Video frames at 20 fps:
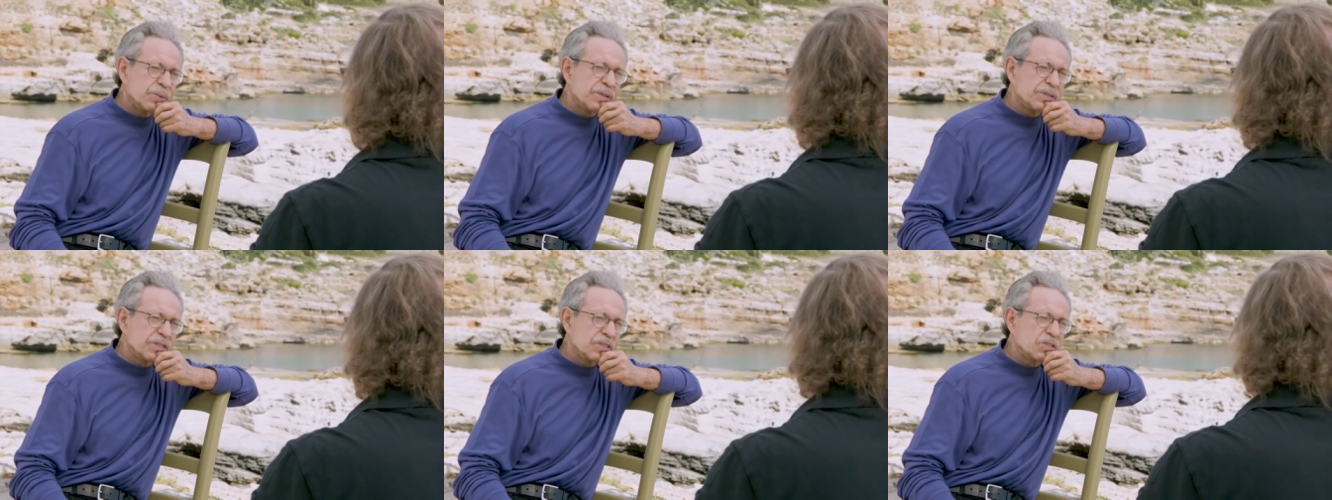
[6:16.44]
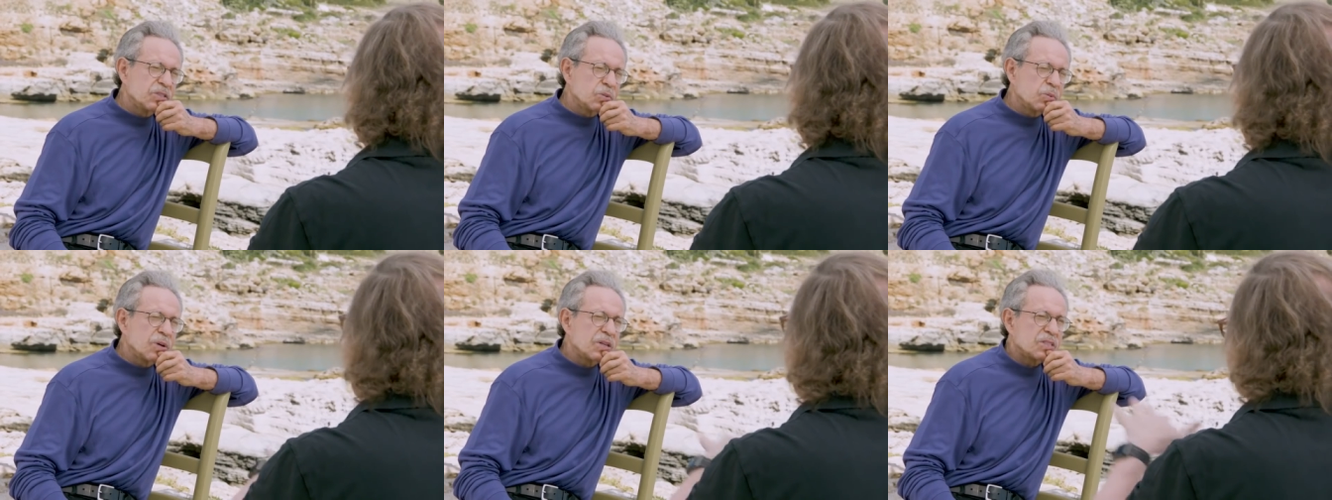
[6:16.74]
know,
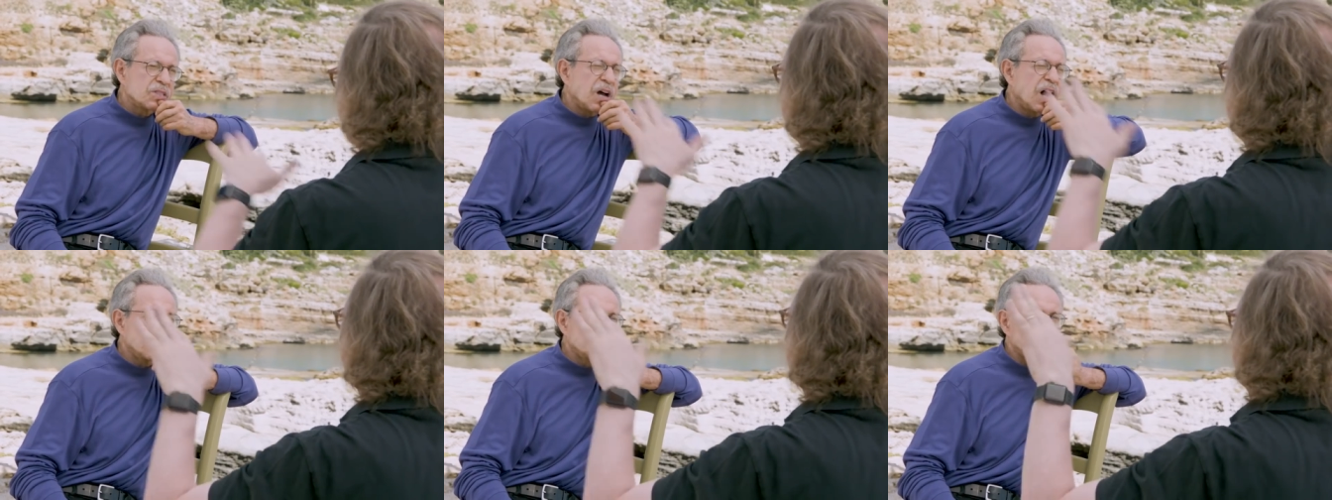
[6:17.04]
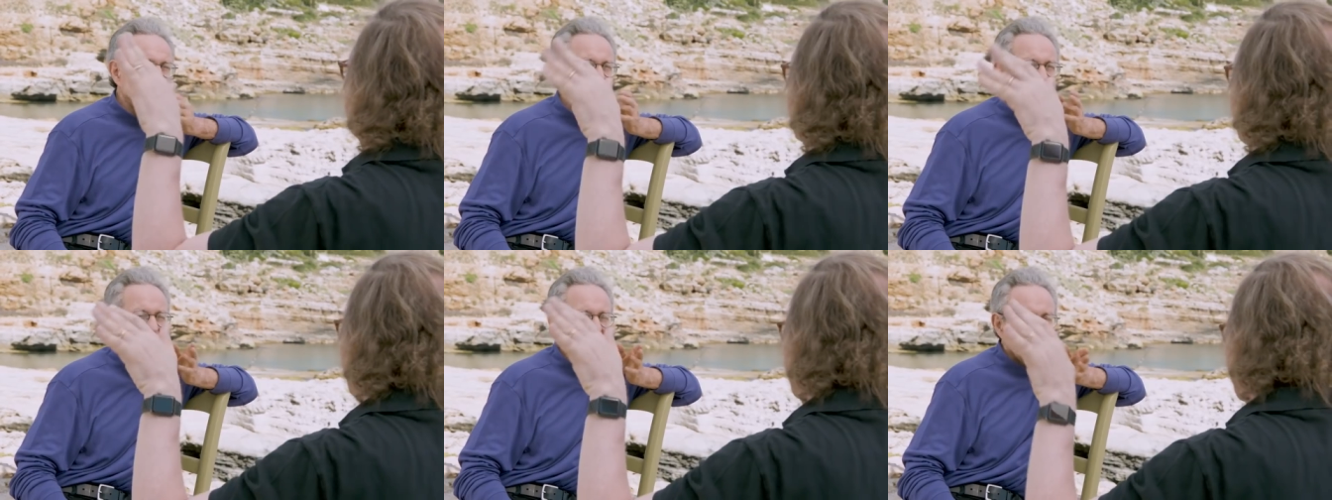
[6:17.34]
what's possible
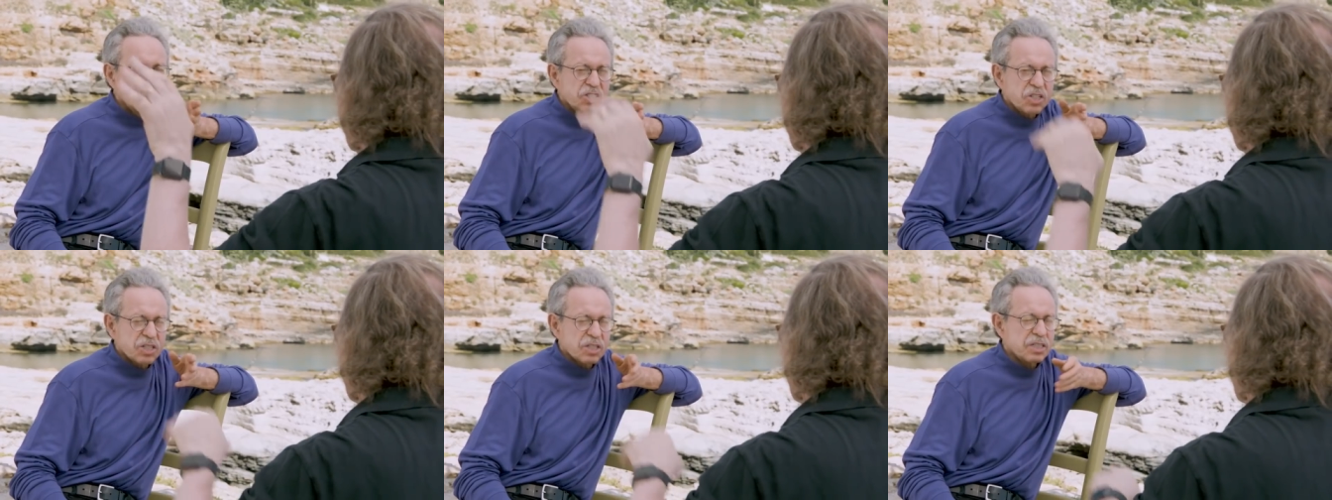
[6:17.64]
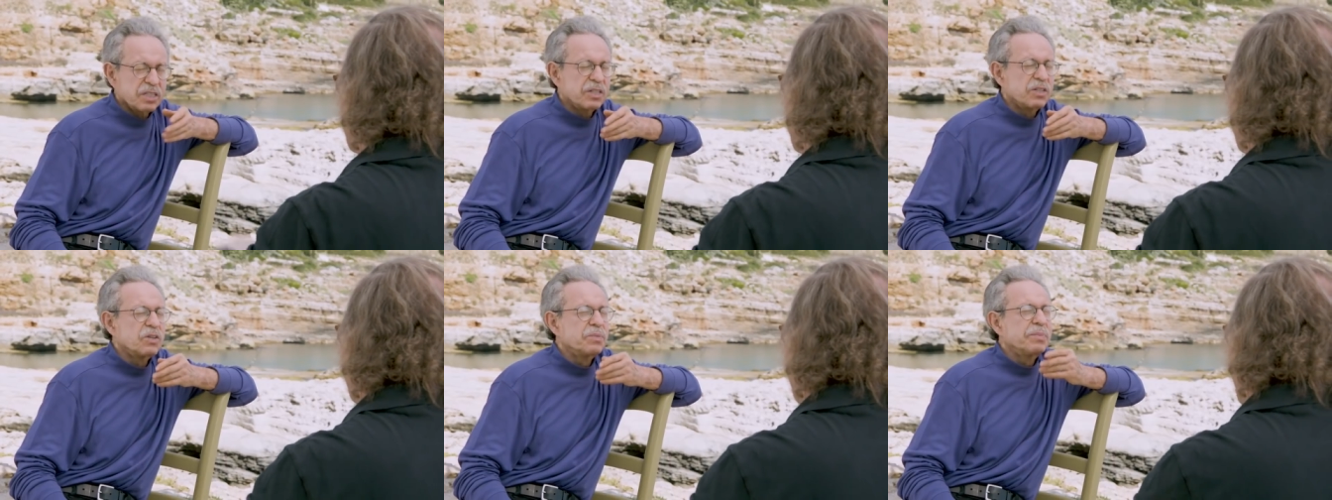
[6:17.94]
in
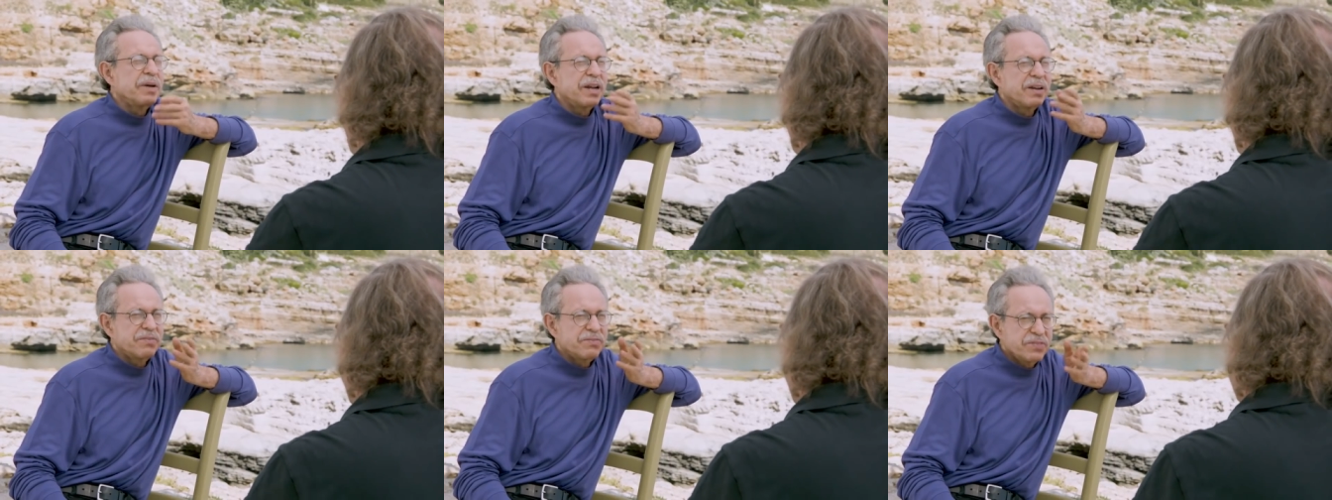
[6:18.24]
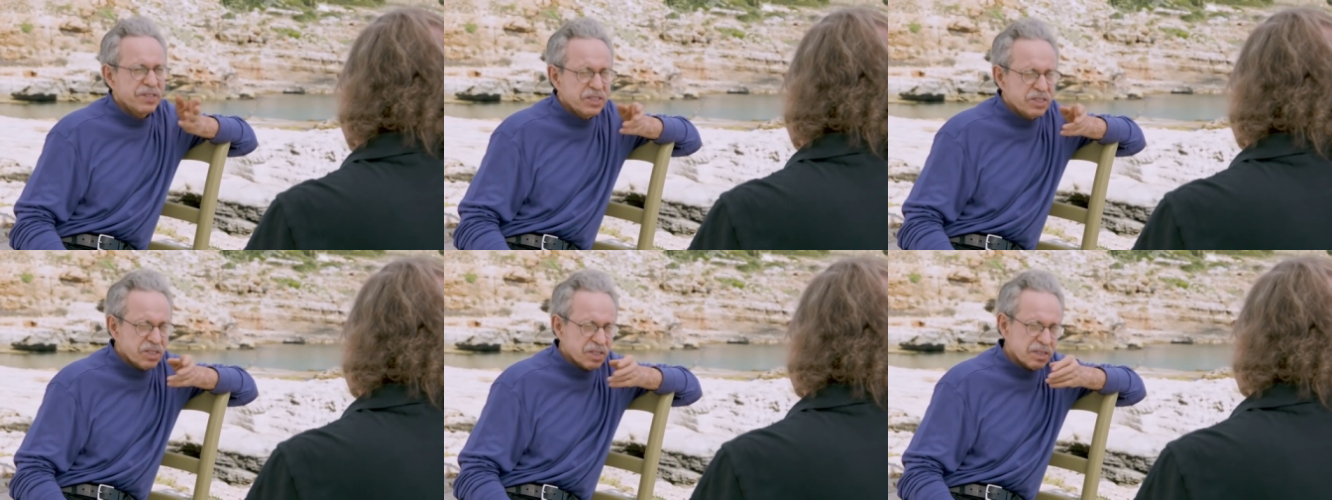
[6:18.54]
principle, or
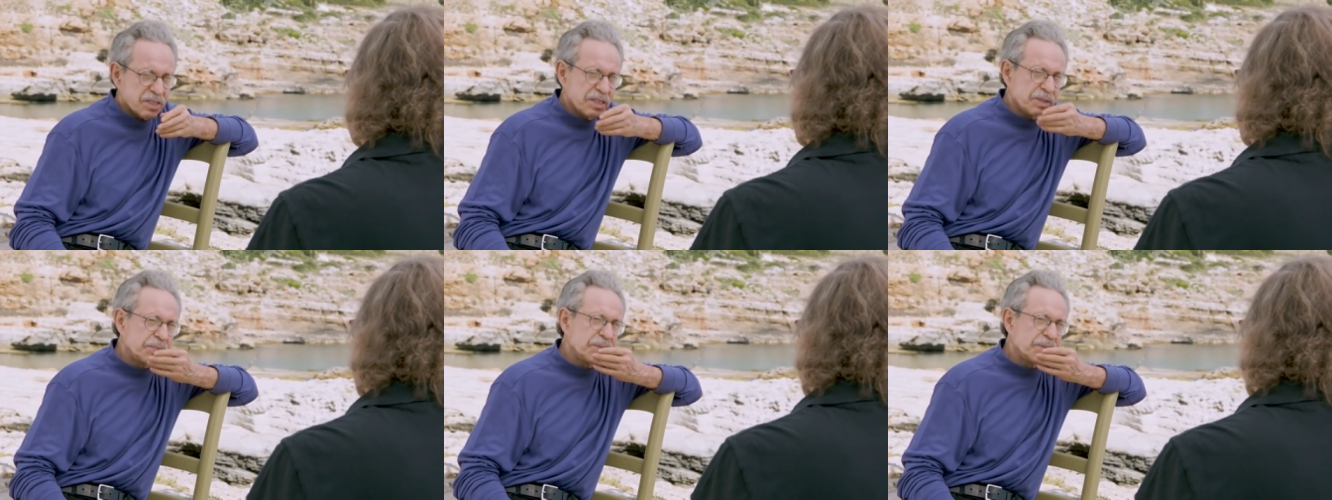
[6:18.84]
metaphysically